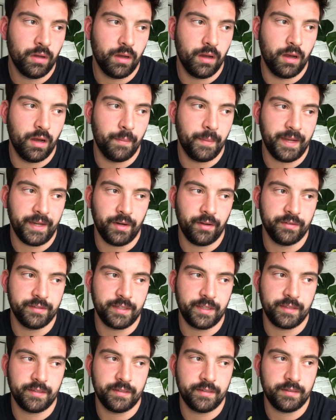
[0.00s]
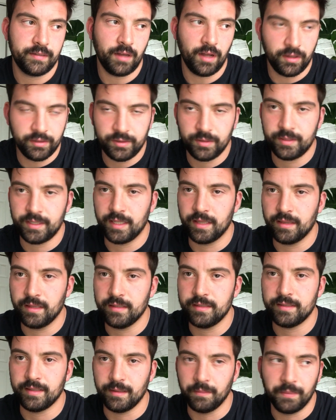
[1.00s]
I could also see
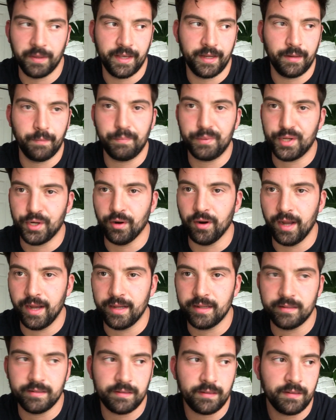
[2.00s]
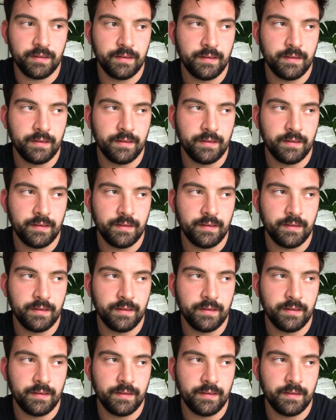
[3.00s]
this thing being a pure ice.